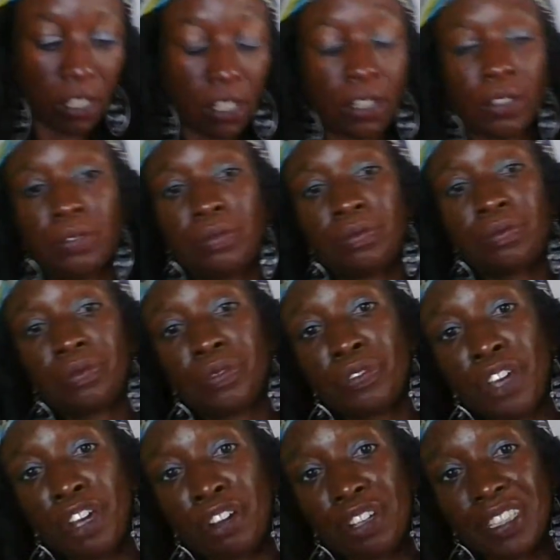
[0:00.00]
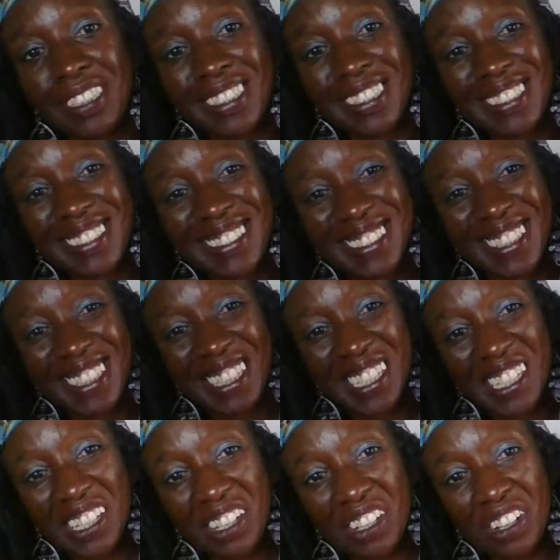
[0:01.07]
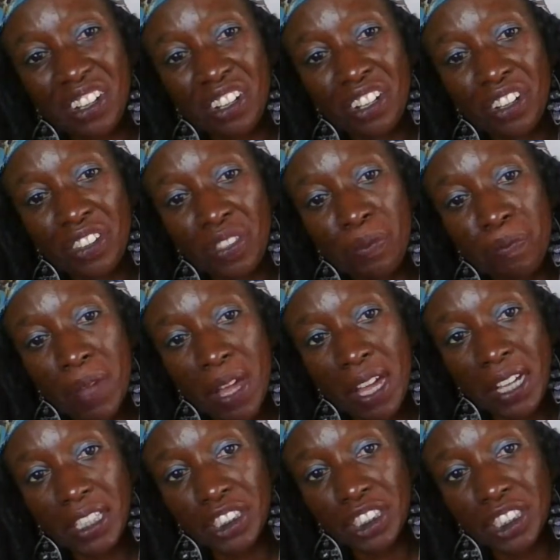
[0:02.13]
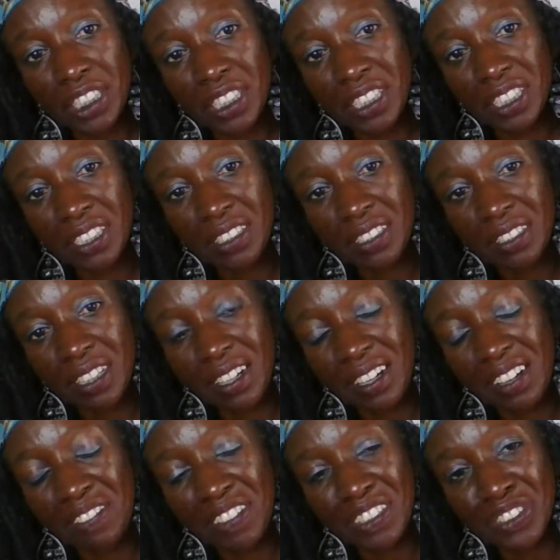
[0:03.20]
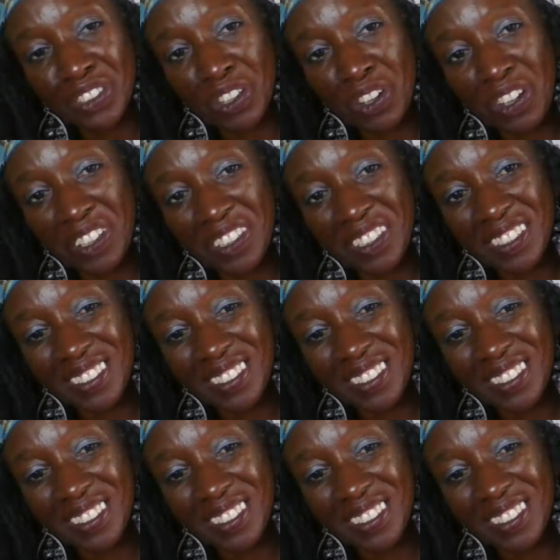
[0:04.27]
Oh, fairies. Earth magic. I love this card.